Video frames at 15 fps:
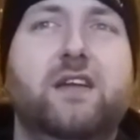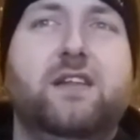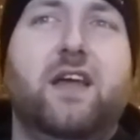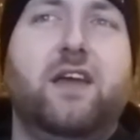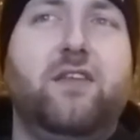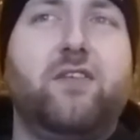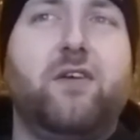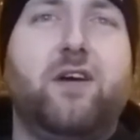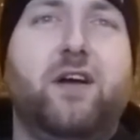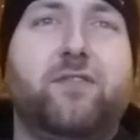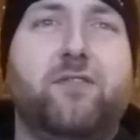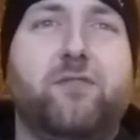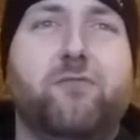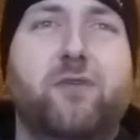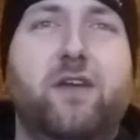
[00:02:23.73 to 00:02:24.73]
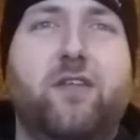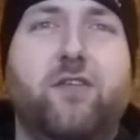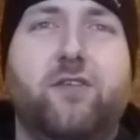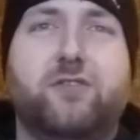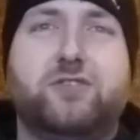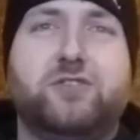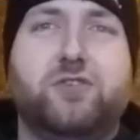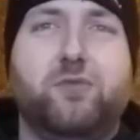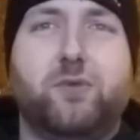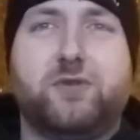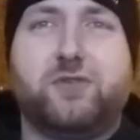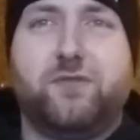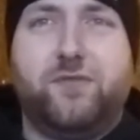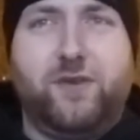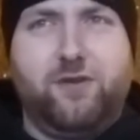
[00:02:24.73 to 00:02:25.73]
Now you don't have to research too
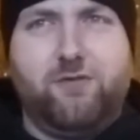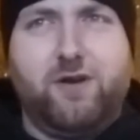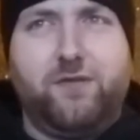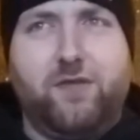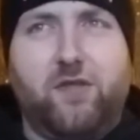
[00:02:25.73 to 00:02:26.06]
much to figure out